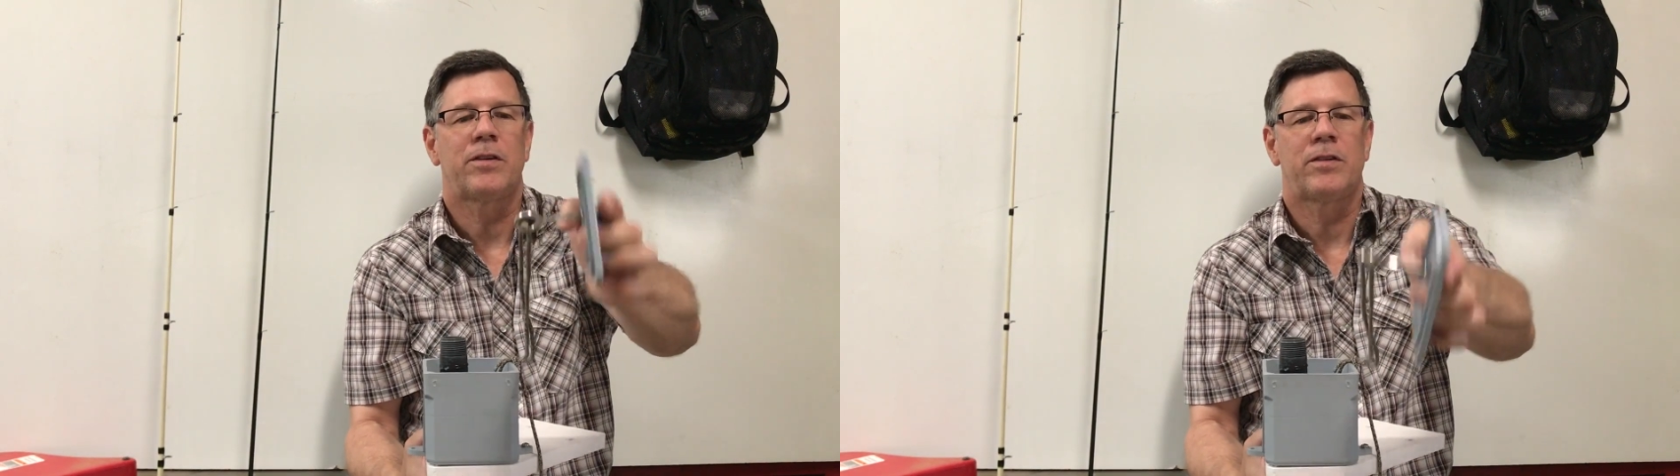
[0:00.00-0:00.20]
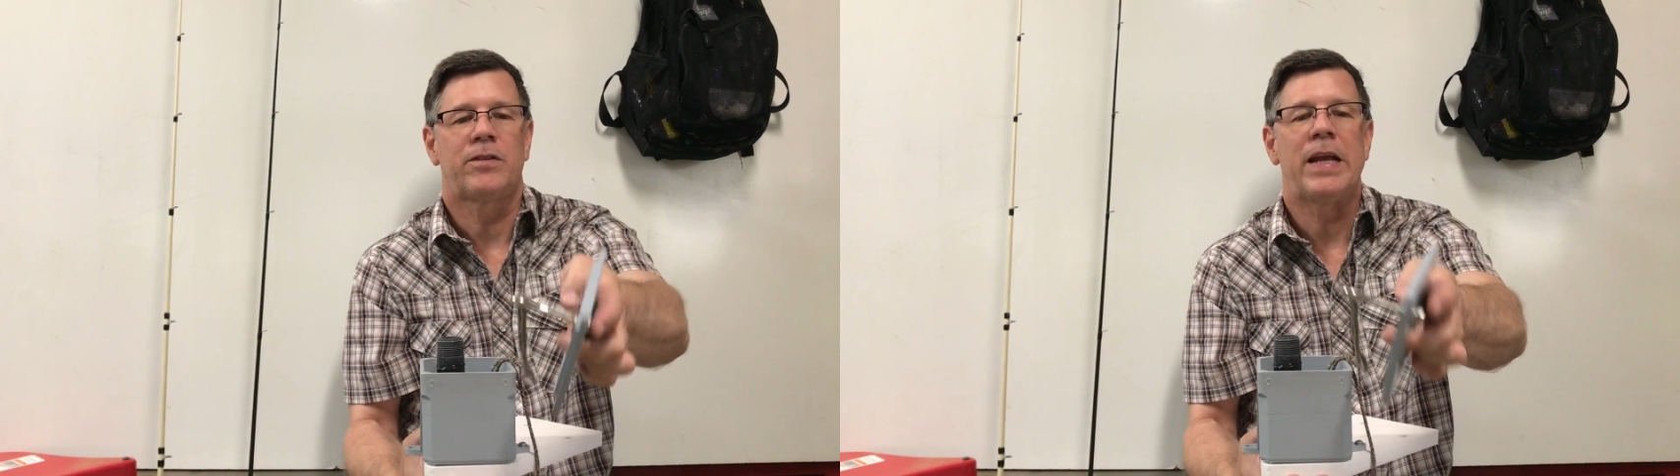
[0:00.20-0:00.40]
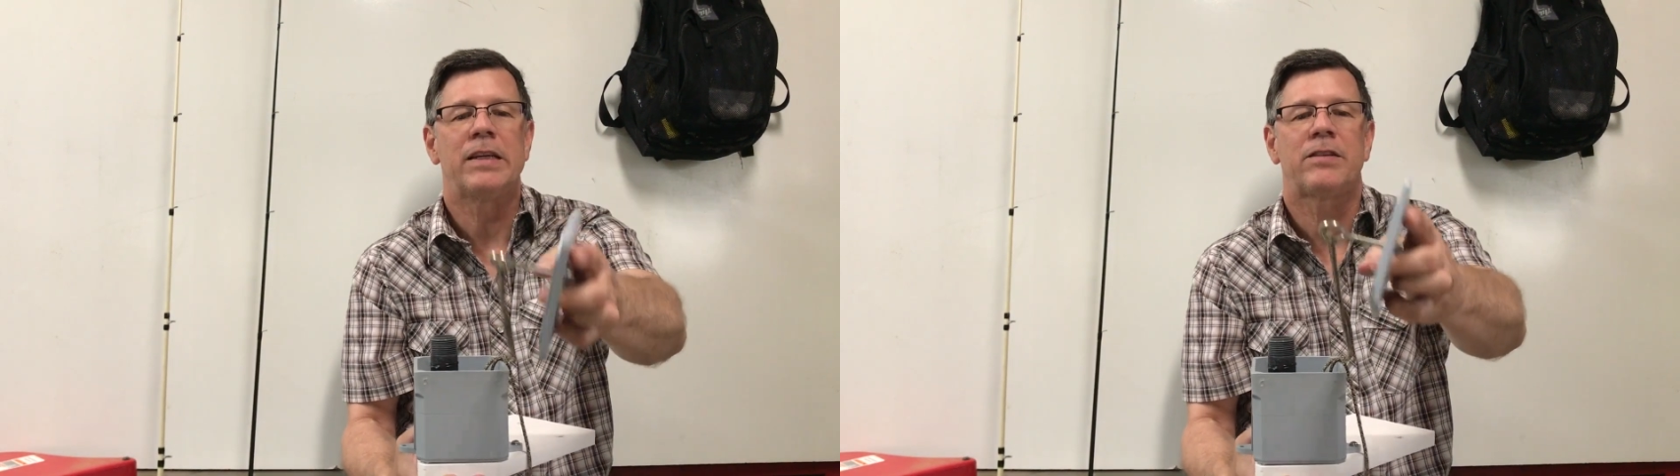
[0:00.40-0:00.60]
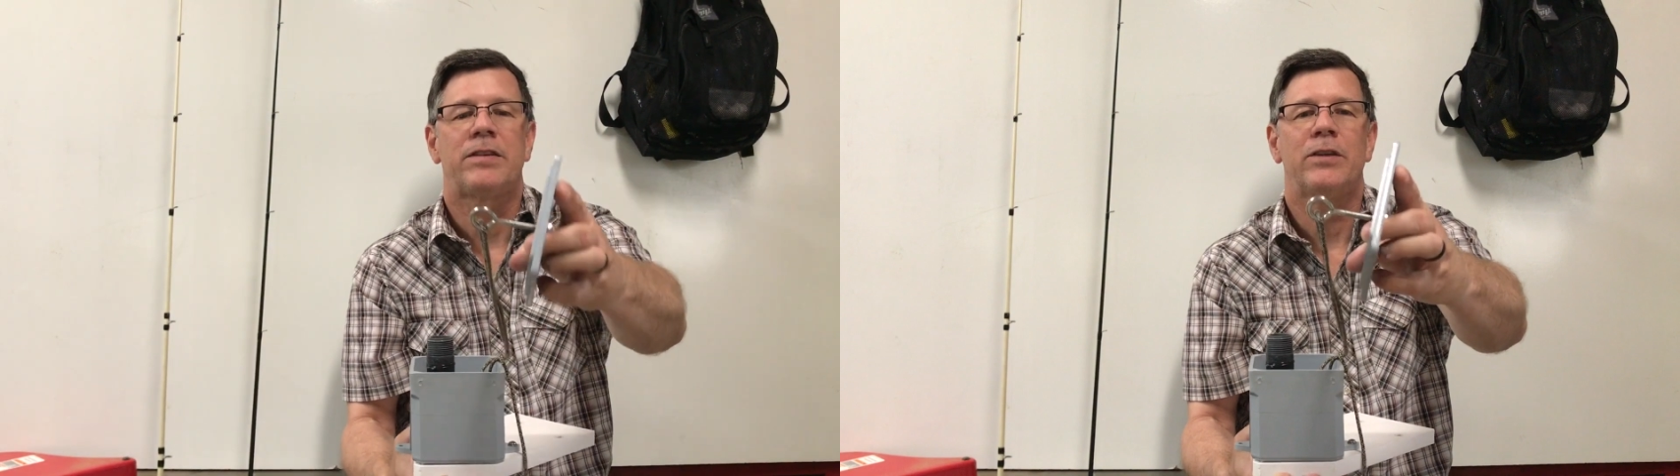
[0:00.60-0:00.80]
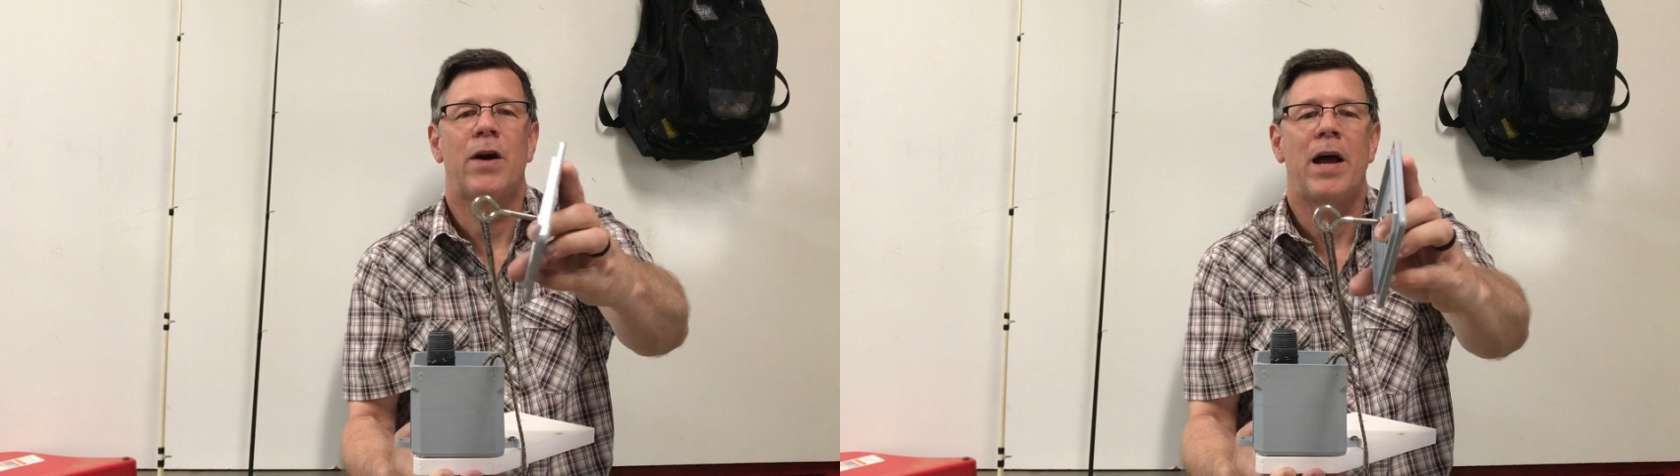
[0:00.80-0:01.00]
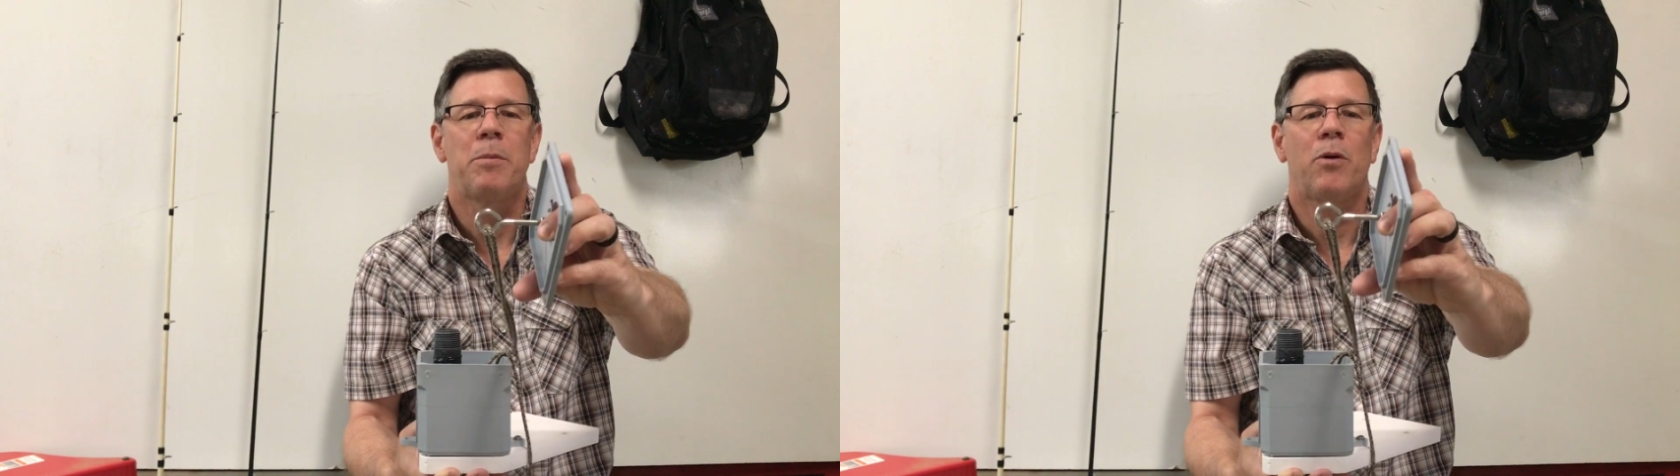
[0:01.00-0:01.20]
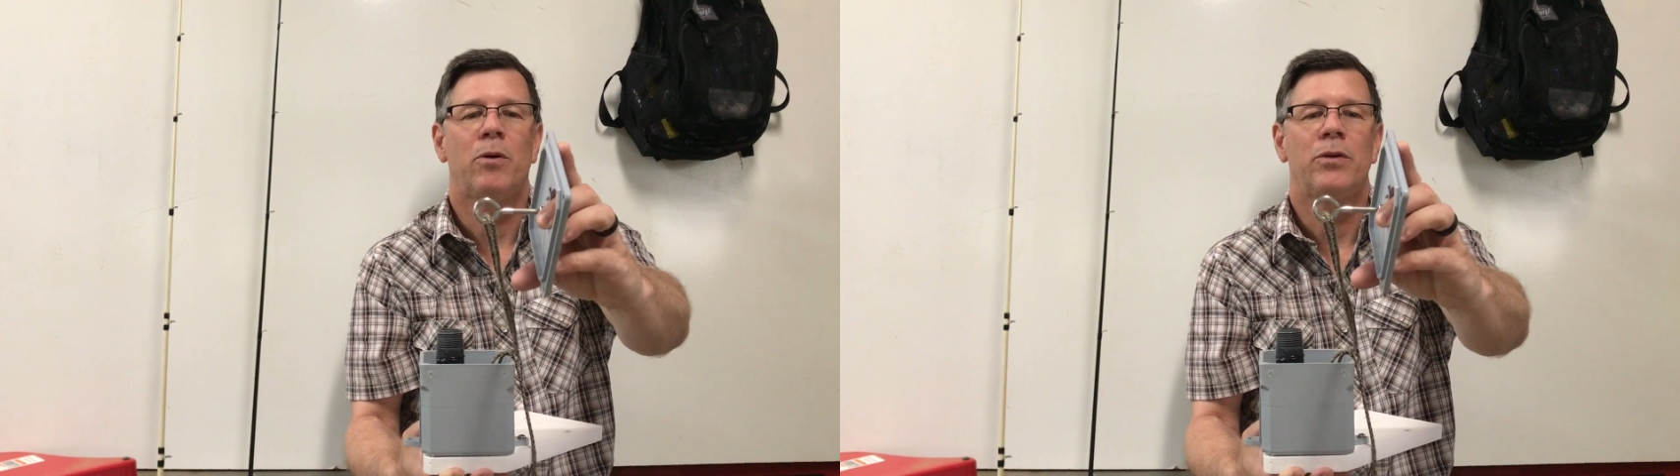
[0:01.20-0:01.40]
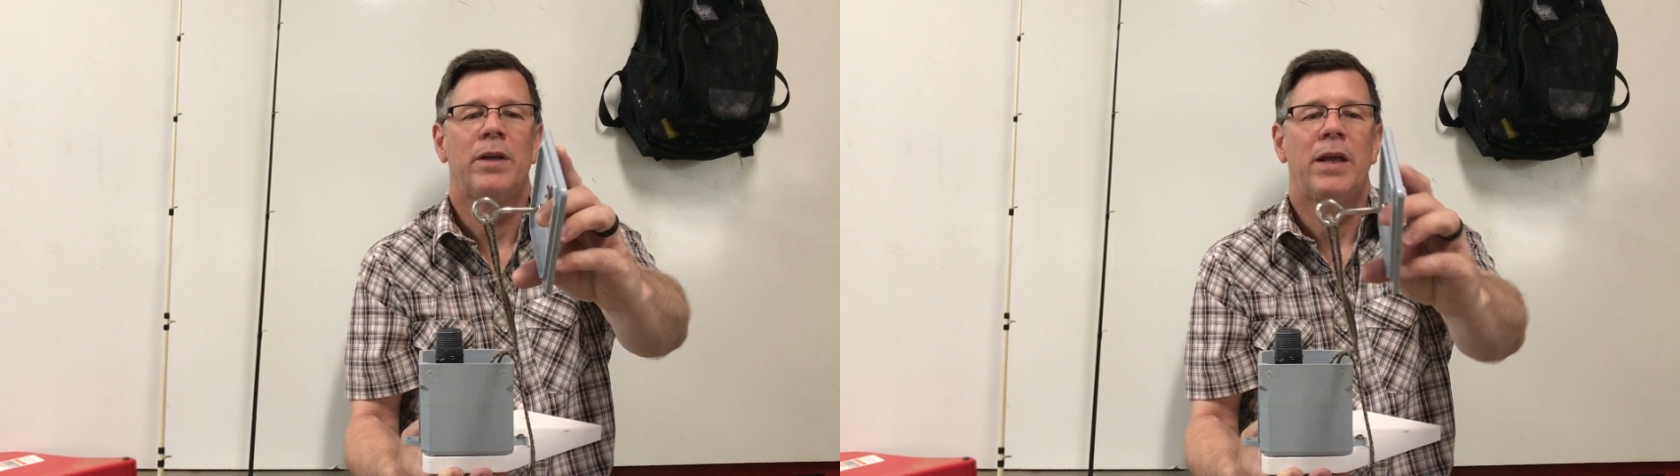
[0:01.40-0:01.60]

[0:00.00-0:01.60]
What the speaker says: stainless steel eye bolt,